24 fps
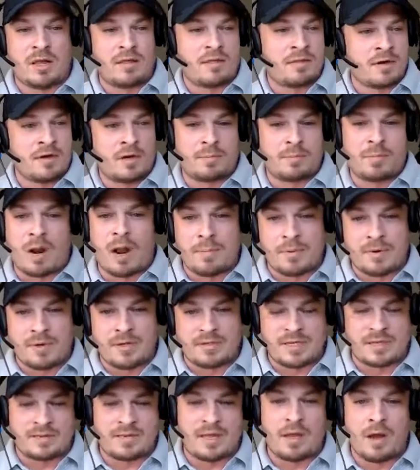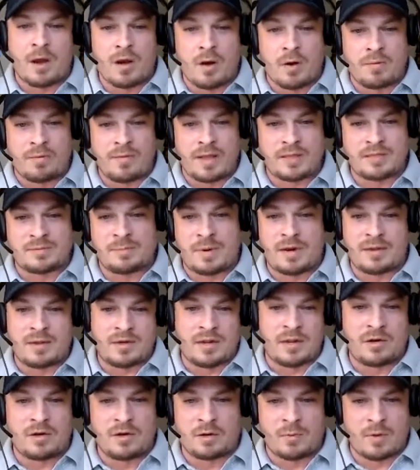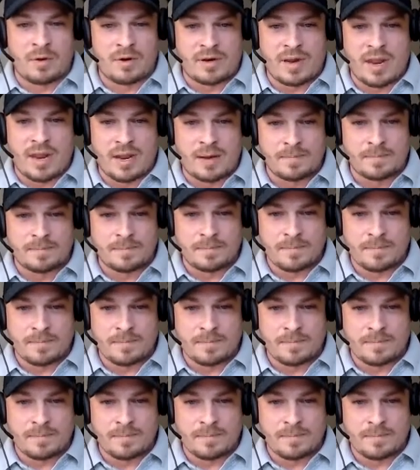30 properties that they own that's branded under one name.